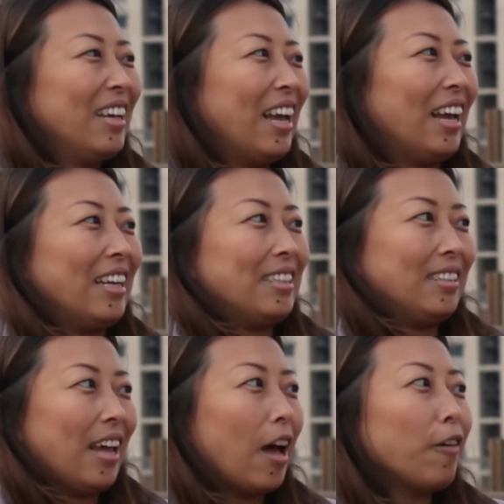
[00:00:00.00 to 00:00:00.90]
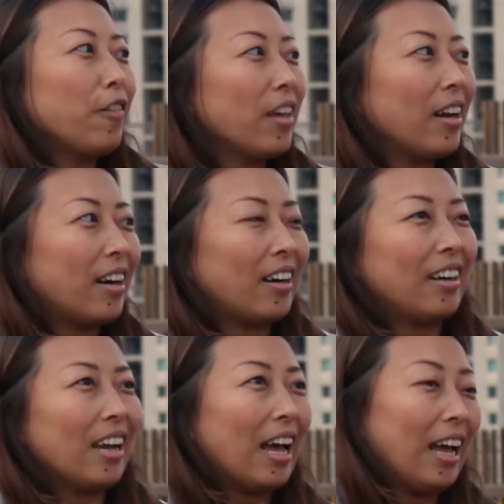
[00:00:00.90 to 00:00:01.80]
And it's
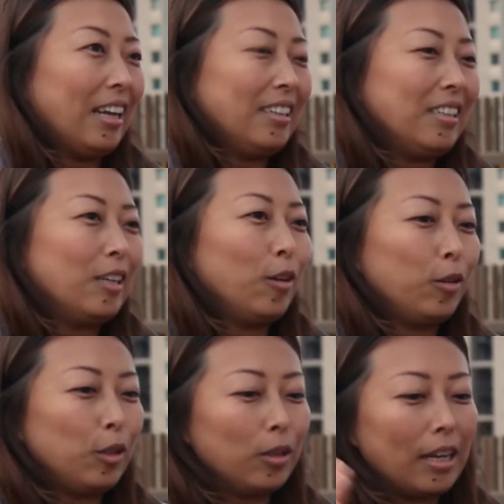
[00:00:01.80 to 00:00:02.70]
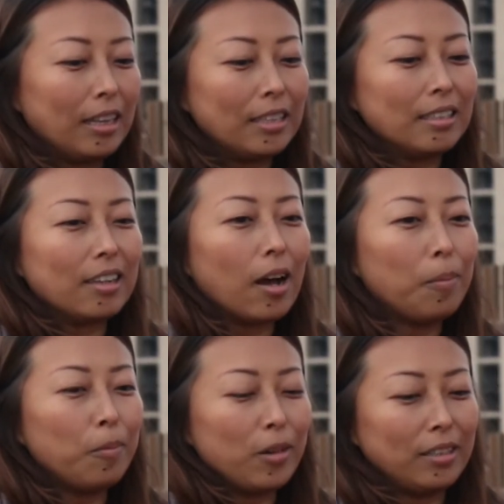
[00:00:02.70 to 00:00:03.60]
healthier, and it doesn't
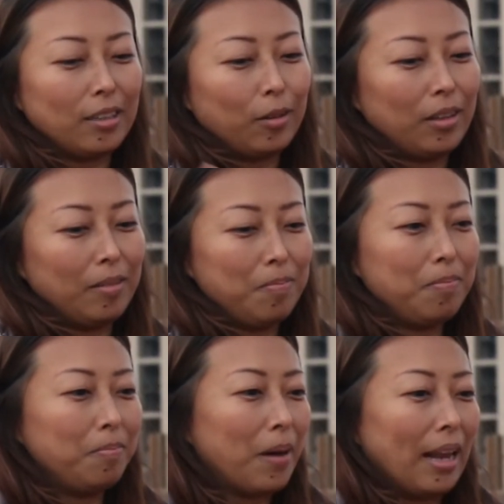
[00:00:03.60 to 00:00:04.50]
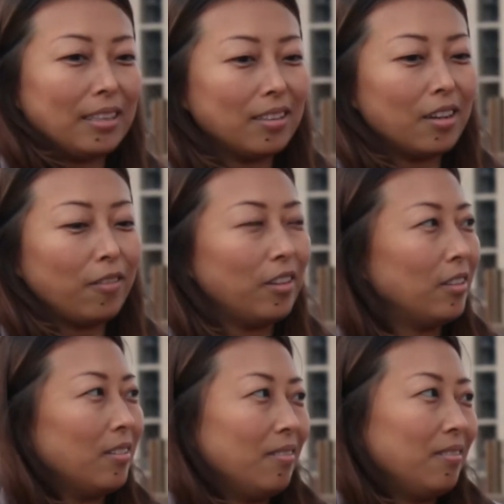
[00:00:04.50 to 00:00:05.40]
come with all the bad stuff.
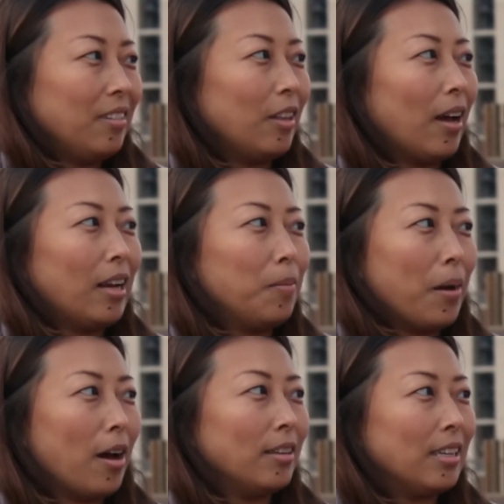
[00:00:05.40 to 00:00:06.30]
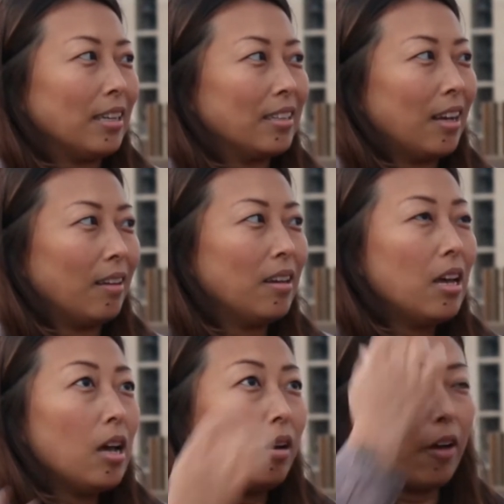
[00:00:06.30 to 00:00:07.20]
There's antibiotics that
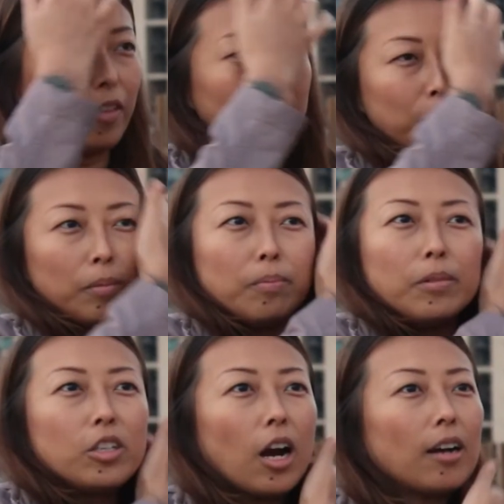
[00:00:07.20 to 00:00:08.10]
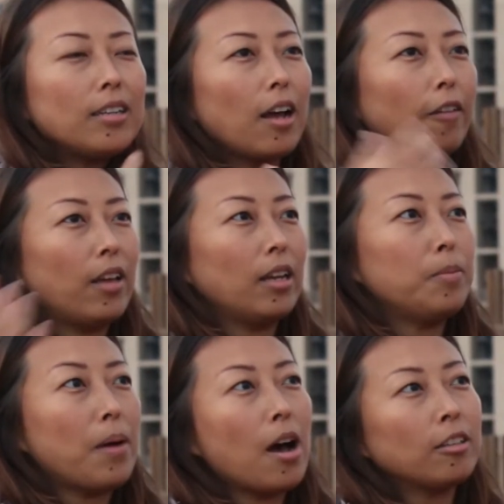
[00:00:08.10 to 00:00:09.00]
I think majority of the
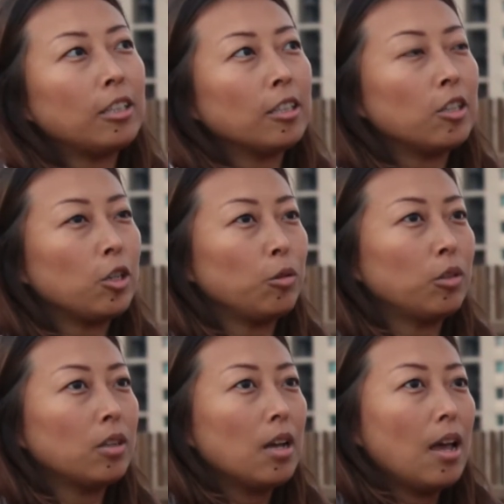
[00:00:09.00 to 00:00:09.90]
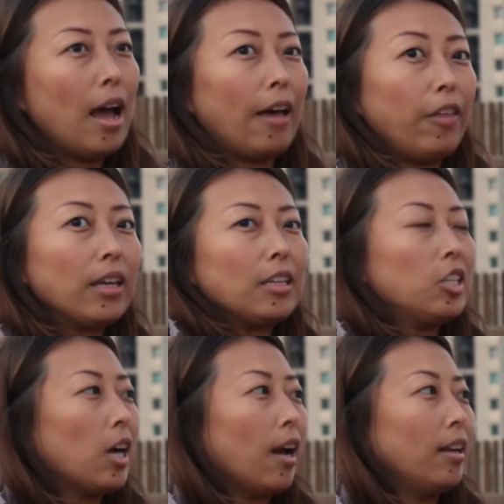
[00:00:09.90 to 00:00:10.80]
antibiotics used, I think in
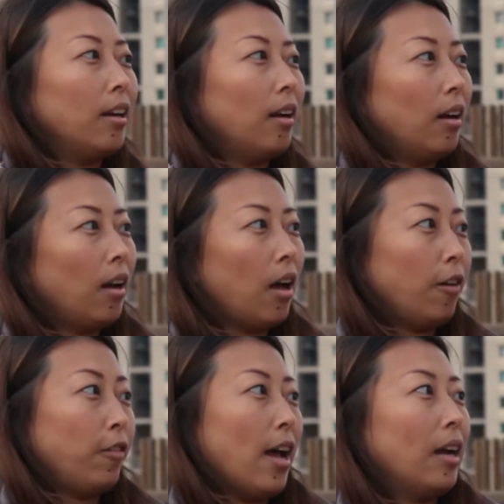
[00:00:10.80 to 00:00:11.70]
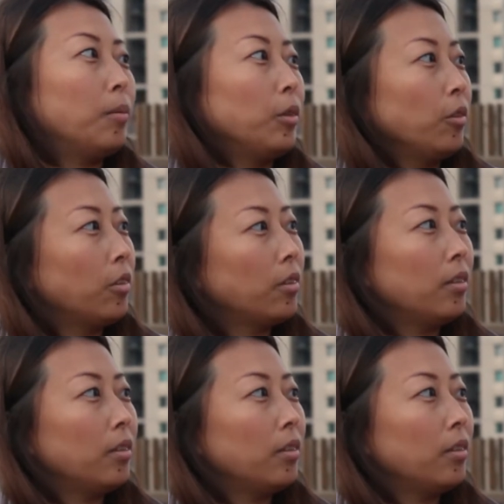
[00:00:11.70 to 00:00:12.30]
China, are for animals.